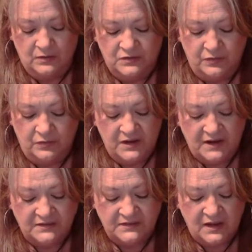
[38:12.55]
So the
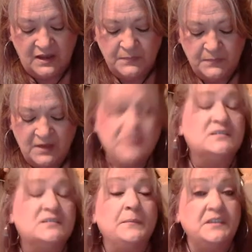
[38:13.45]
next time
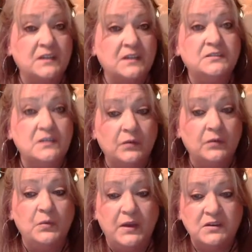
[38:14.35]
something doesn't go
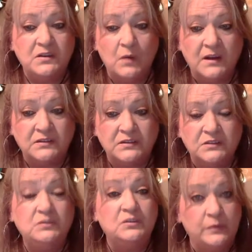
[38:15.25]
the way you want it to,
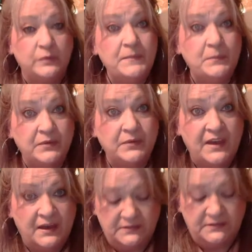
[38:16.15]
you remember that.